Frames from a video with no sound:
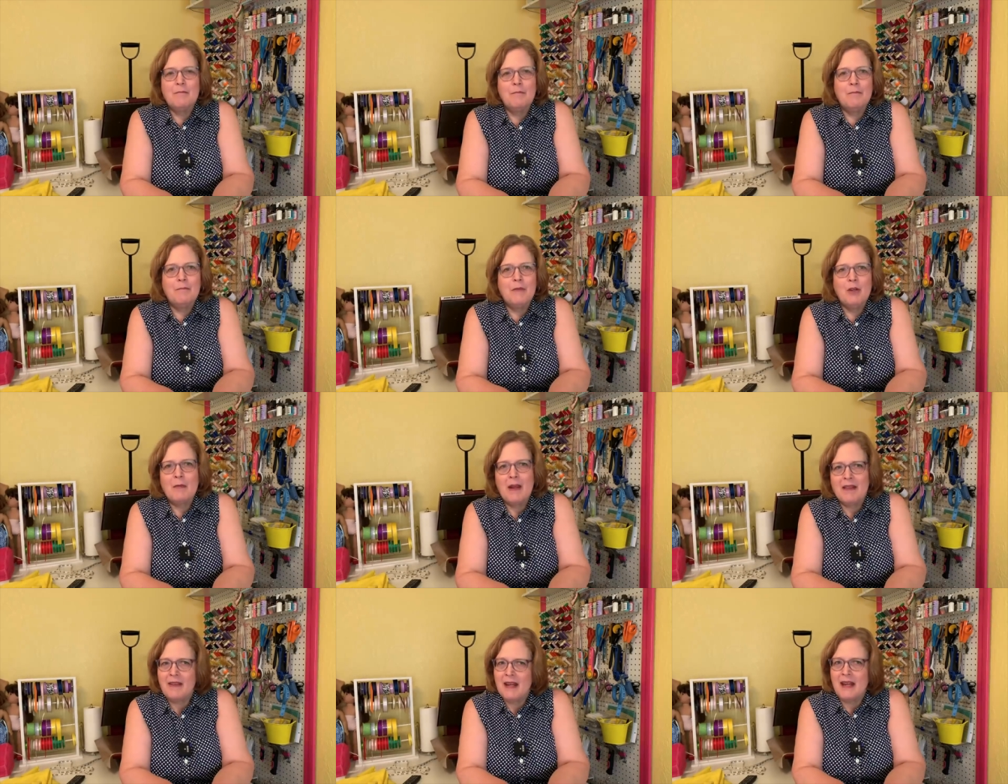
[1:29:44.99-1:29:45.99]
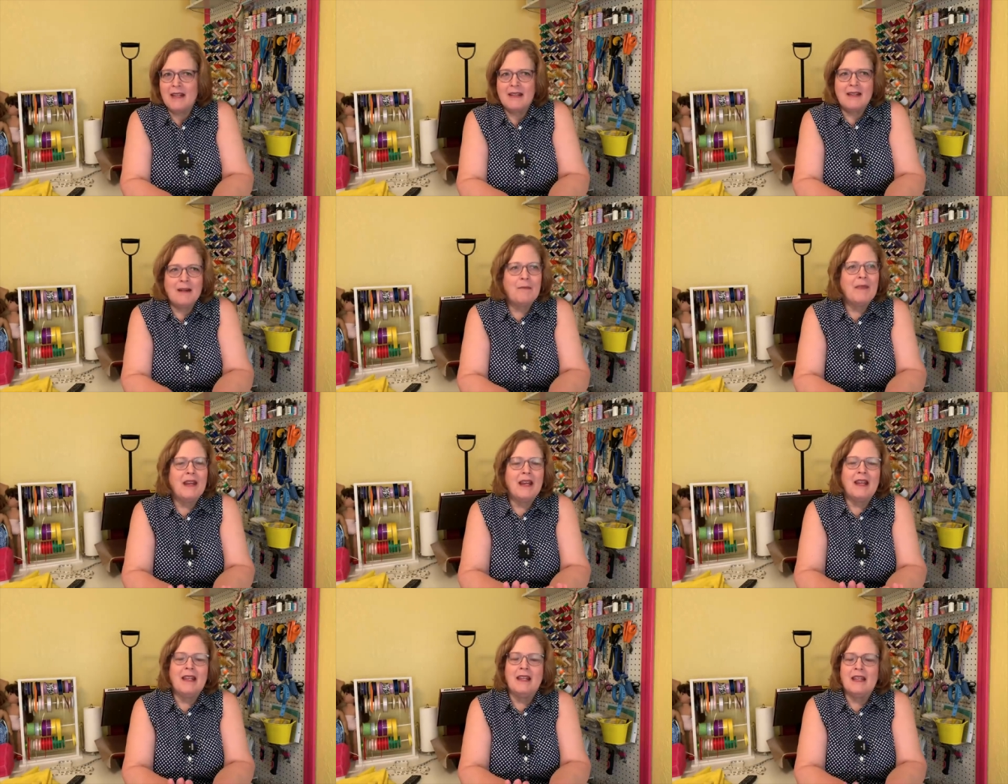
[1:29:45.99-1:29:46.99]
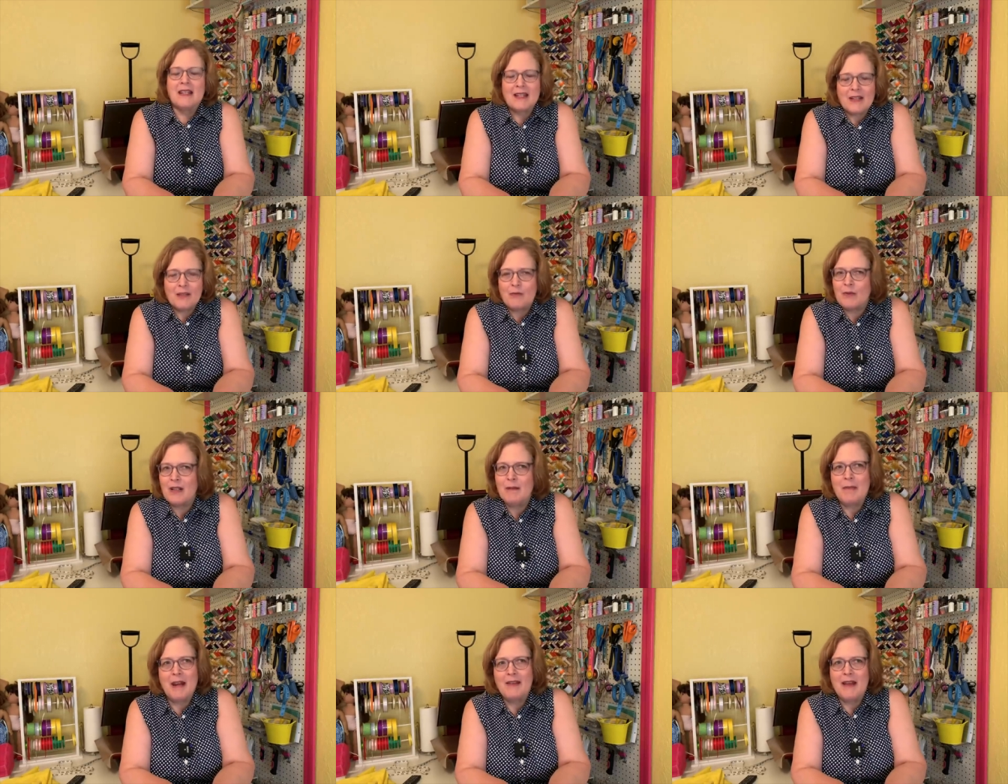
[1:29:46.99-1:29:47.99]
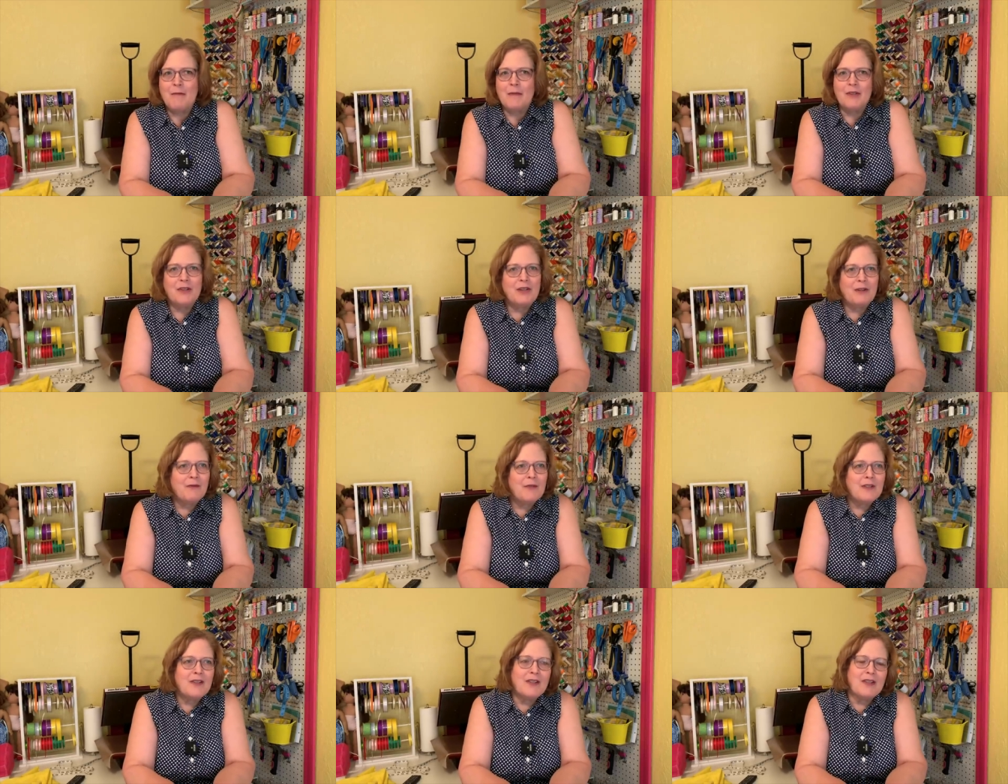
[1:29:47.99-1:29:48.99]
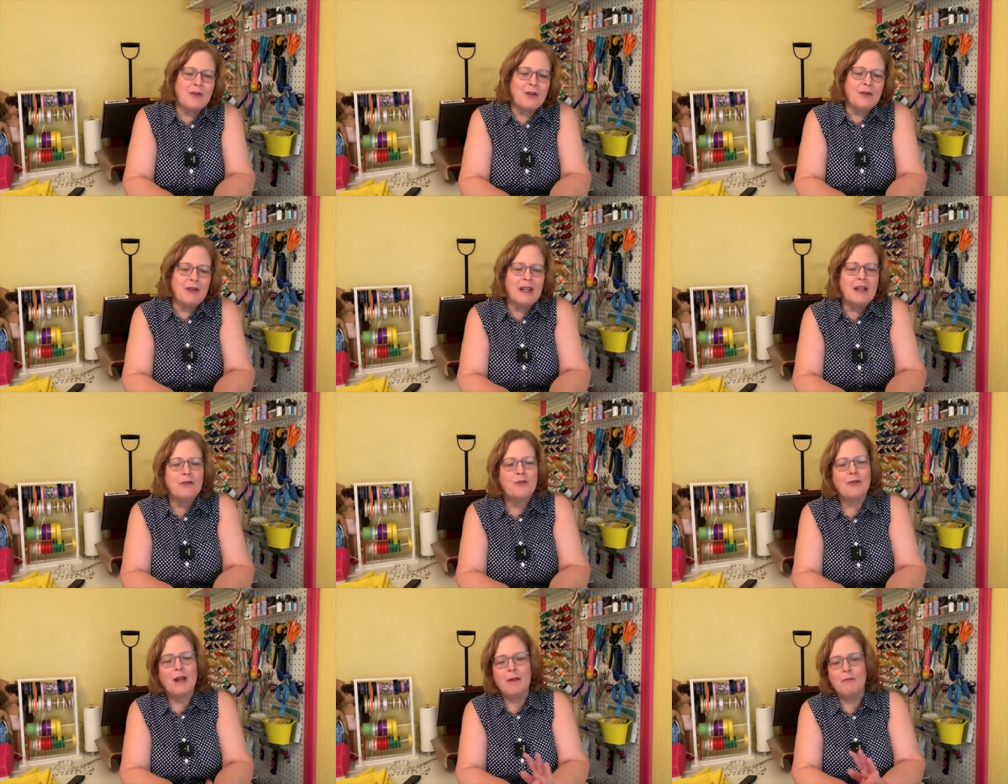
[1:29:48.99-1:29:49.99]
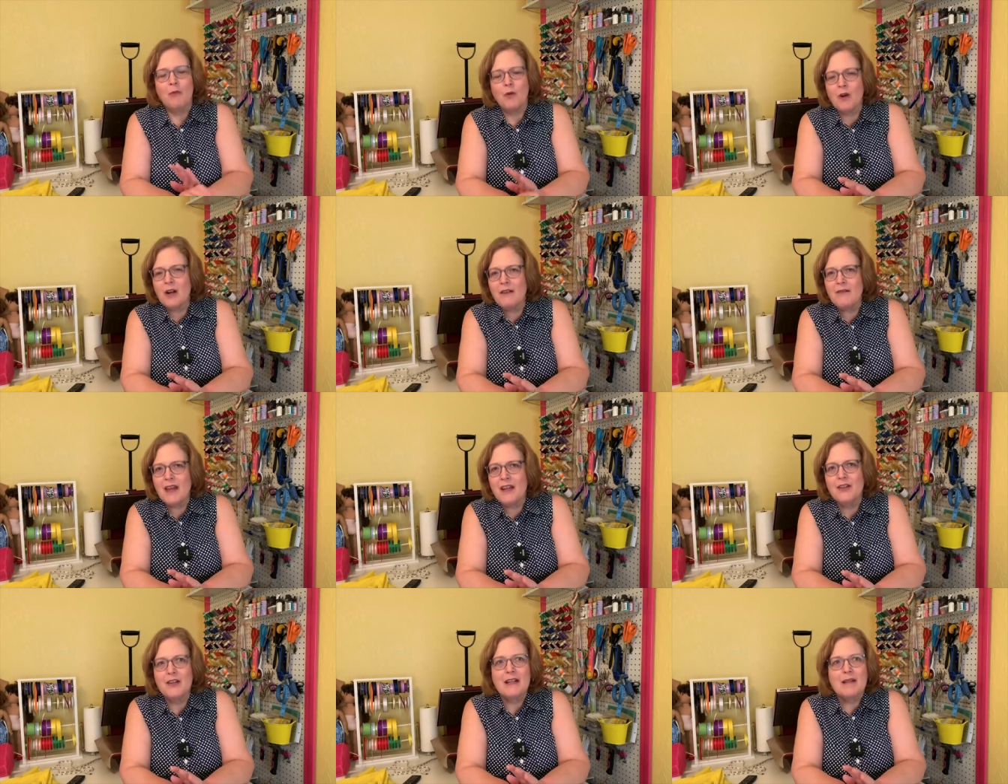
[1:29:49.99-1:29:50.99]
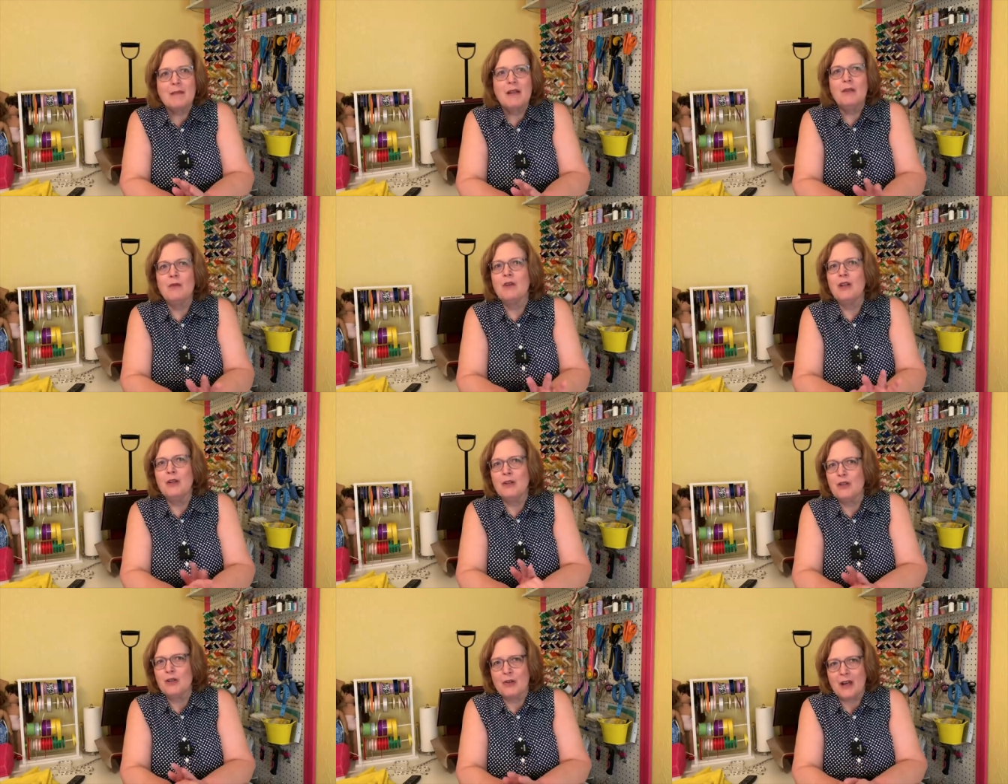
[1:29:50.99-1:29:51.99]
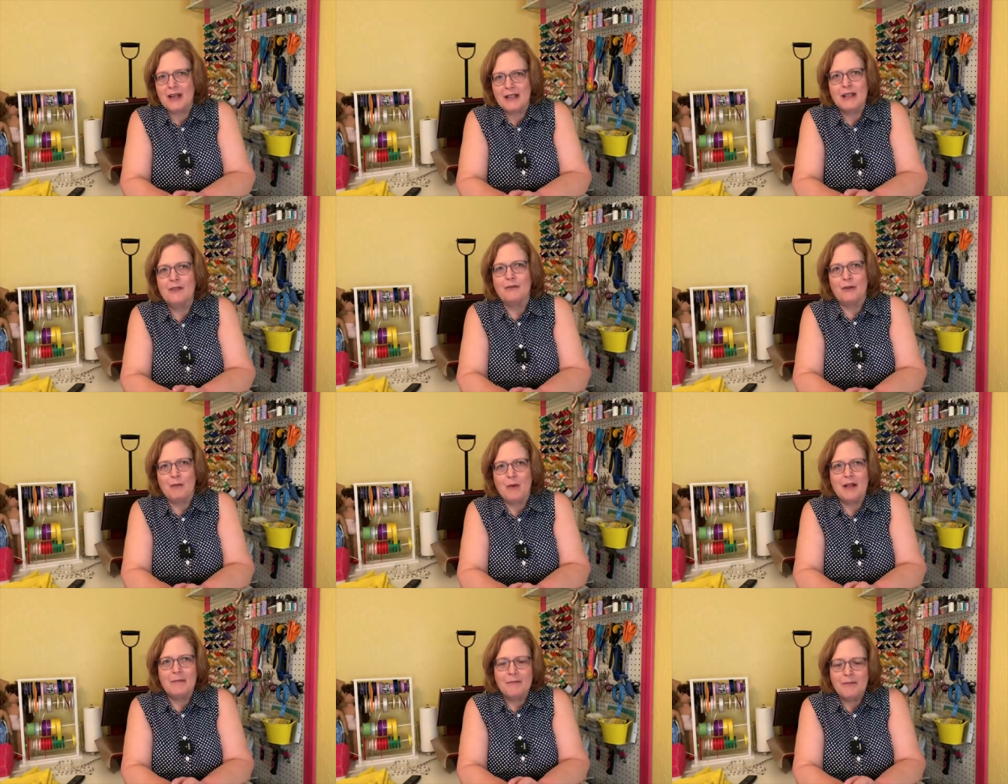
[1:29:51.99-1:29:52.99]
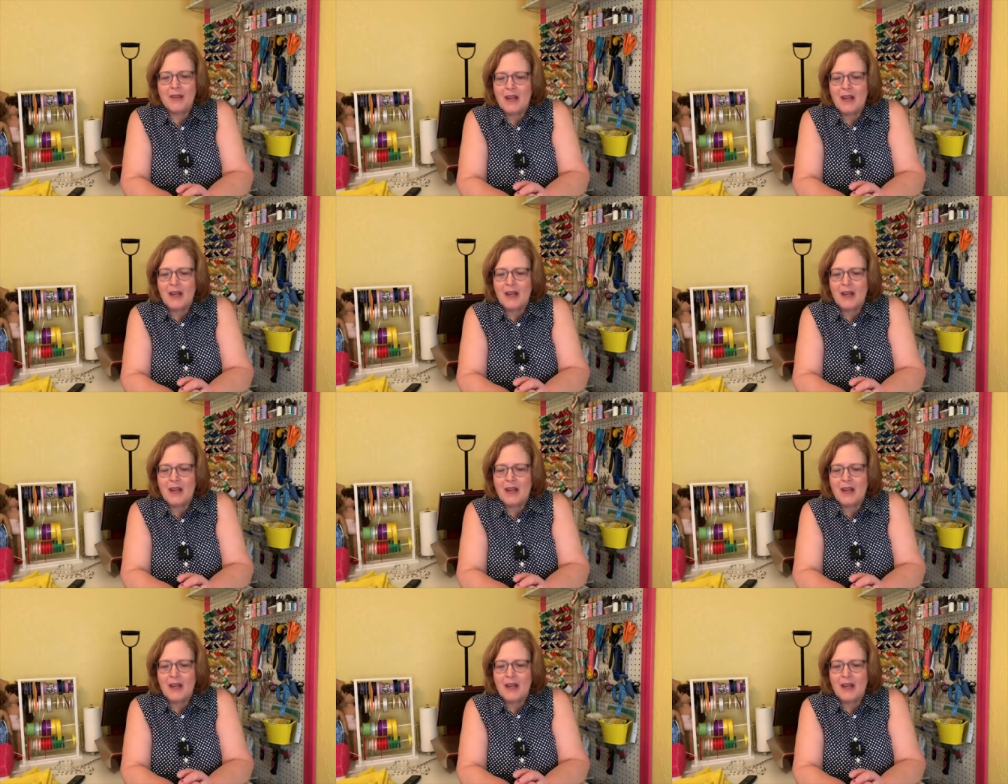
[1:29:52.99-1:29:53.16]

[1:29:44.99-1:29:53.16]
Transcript: you might think it's something and it doesn't really make that much difference, so you can either try more of that adjustment or you can try a different one.